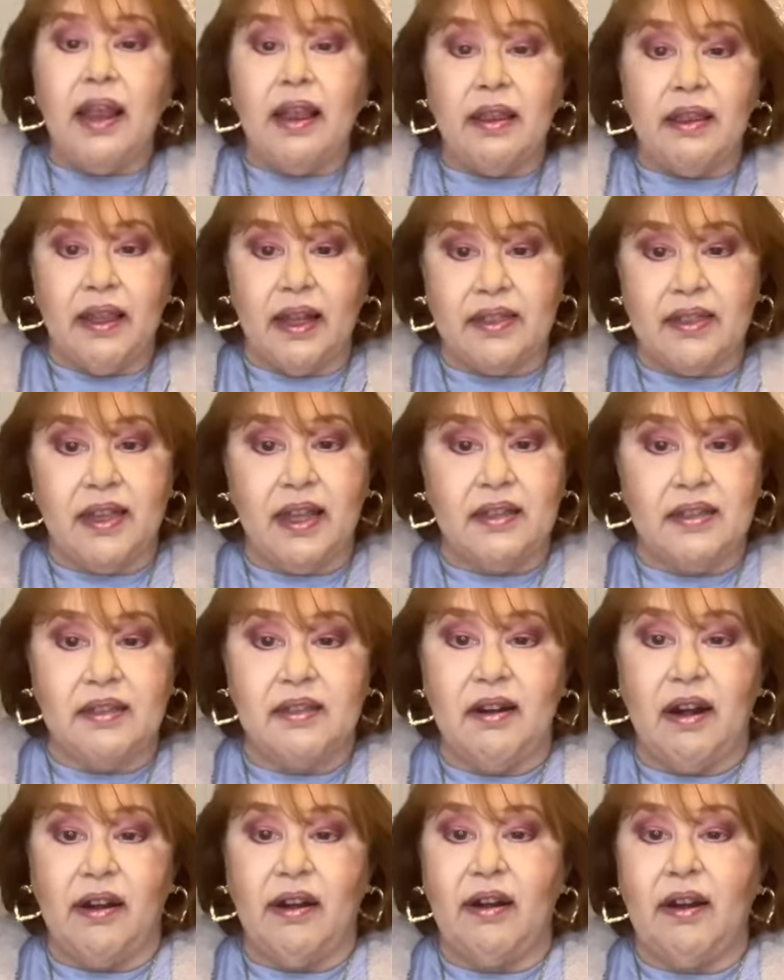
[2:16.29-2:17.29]
Let's get
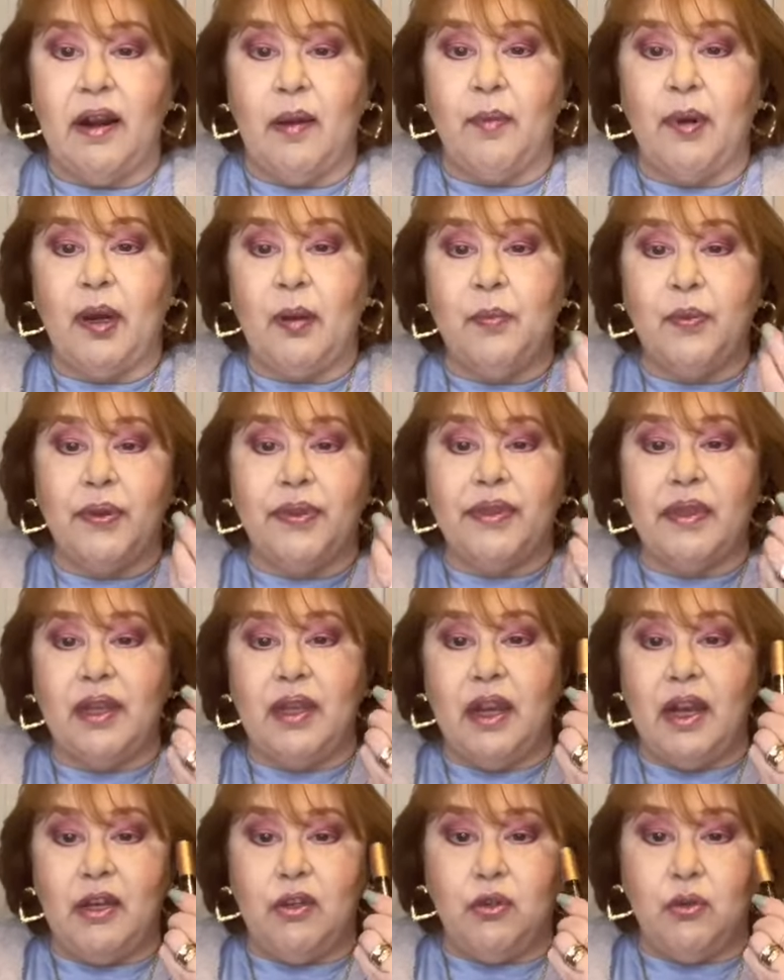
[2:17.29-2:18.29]
started. I'm gonna put the
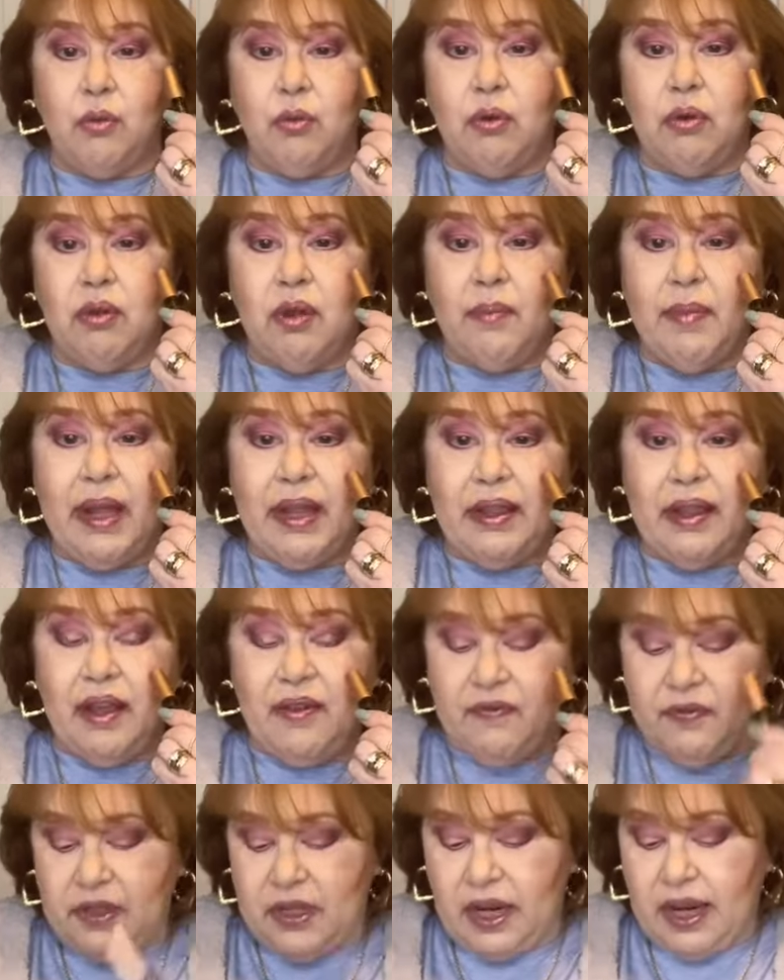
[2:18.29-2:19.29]
Idole on my
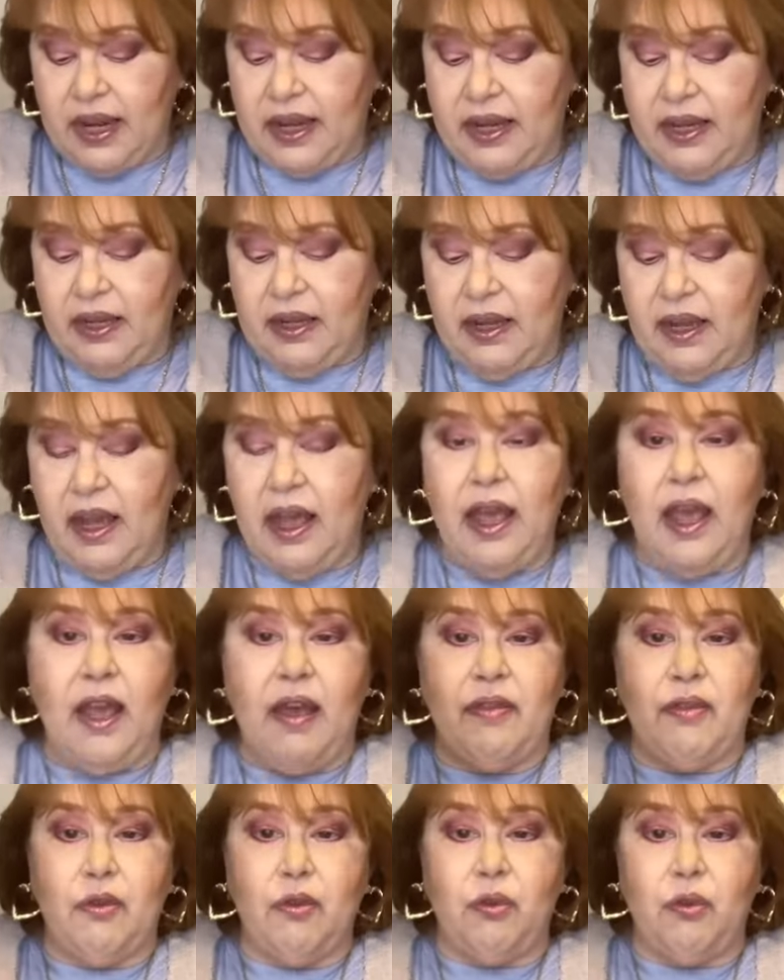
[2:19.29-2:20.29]
left eye
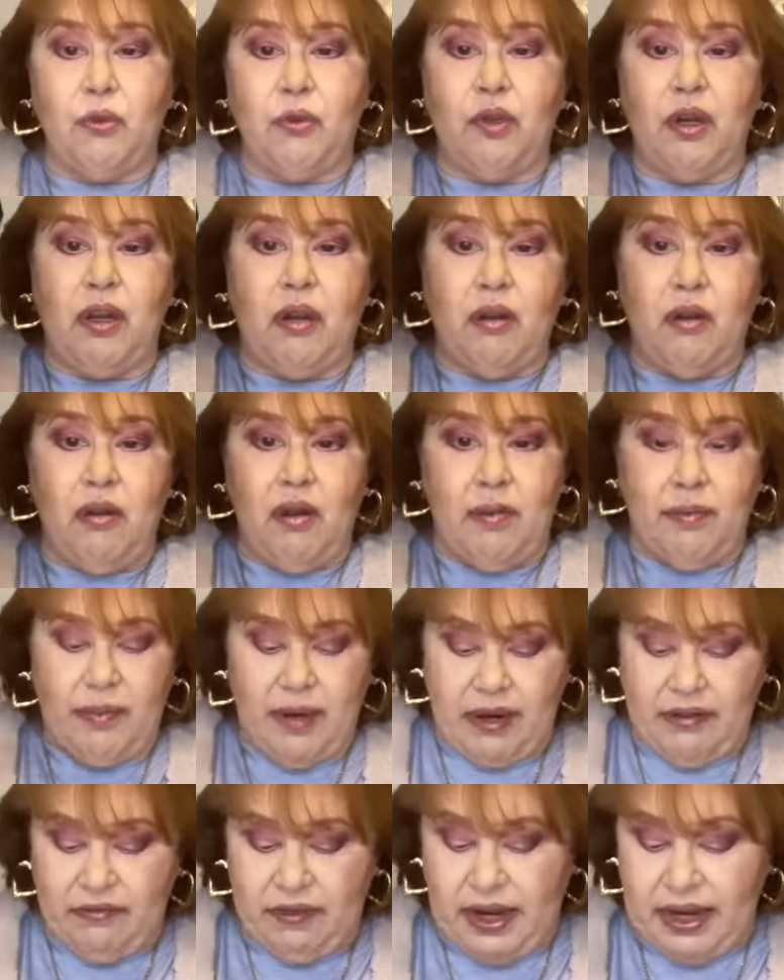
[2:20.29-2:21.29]
and the Huda on
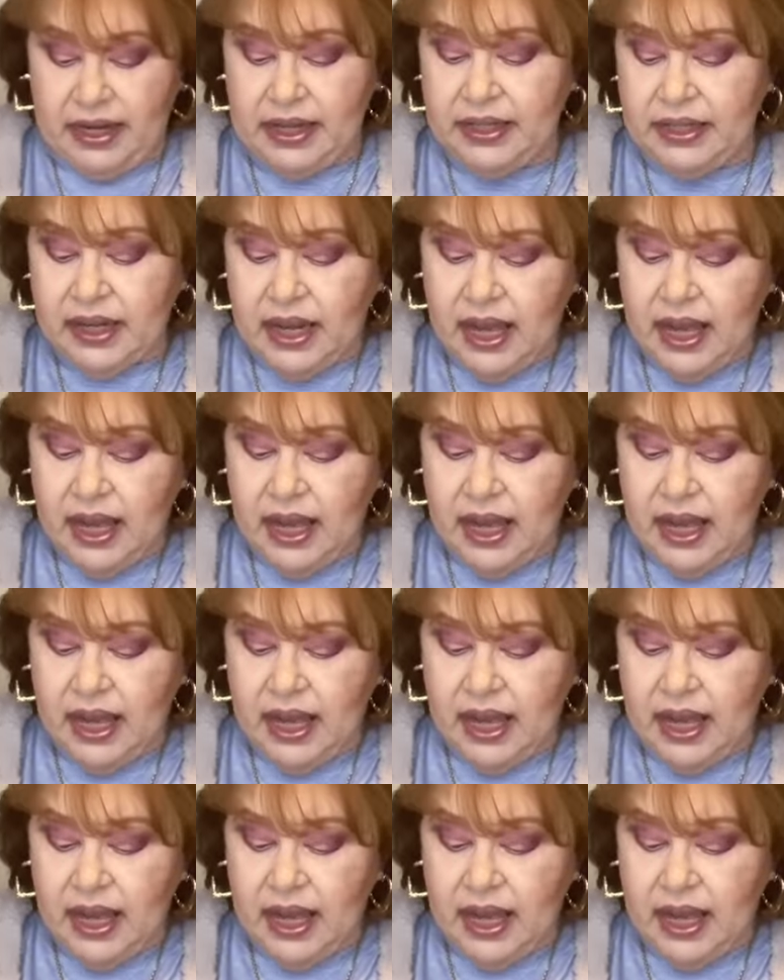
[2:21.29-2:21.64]
my right.